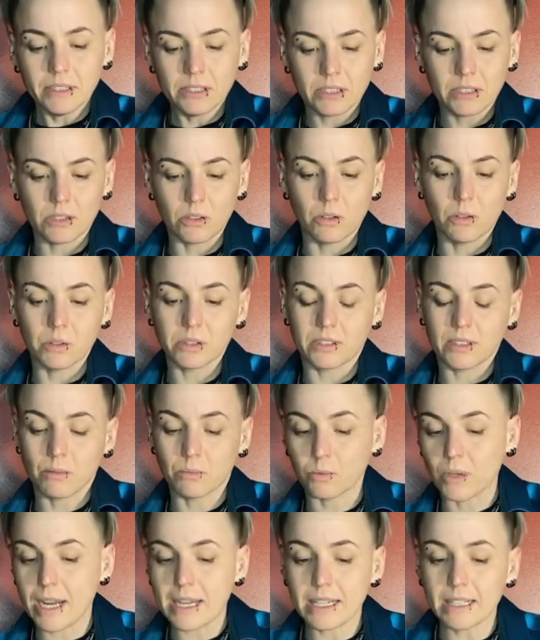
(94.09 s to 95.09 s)
so some
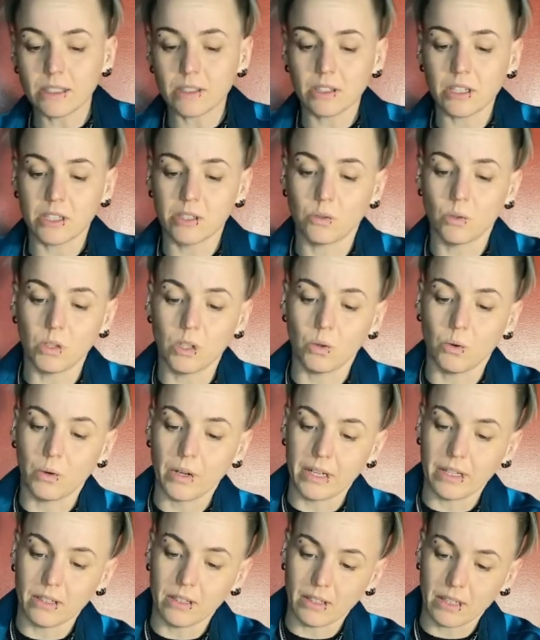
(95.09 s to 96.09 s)
regular canola
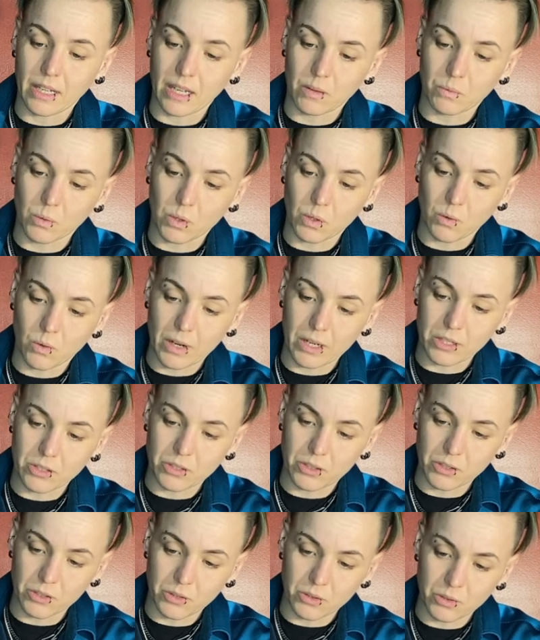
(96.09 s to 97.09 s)
oil, and we're going
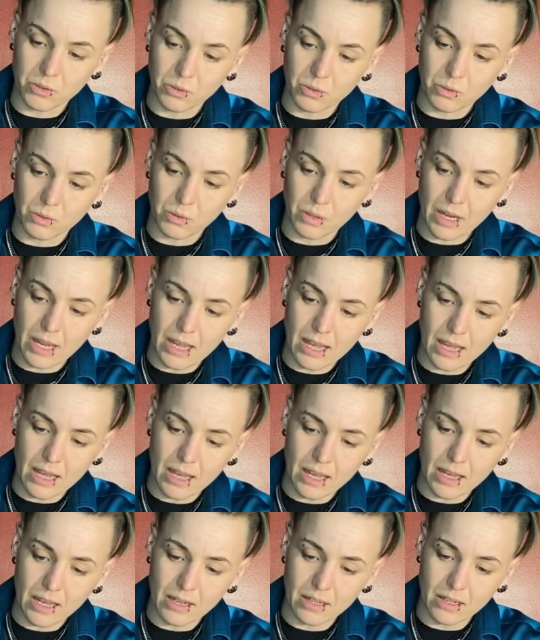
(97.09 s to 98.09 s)
to
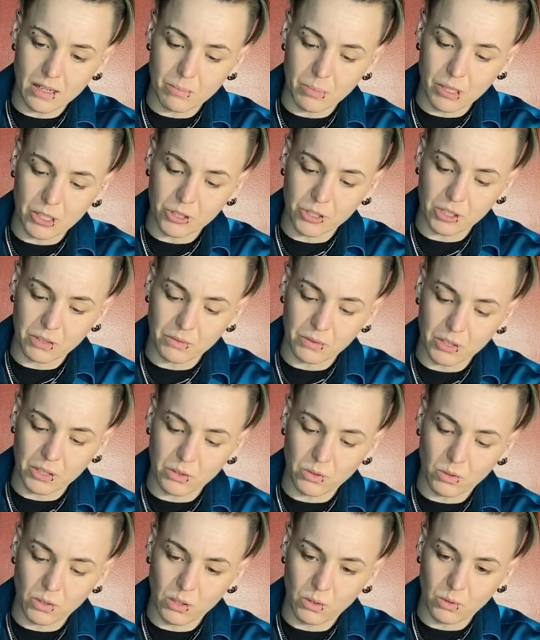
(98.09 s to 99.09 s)
add a bunch of
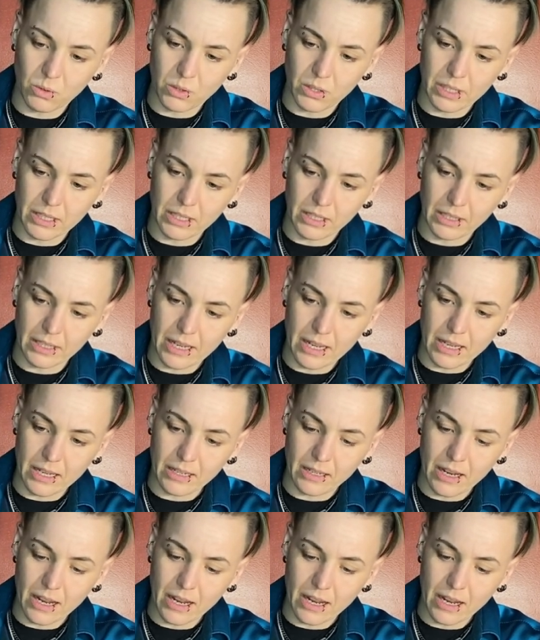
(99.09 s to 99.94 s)
canola oil in.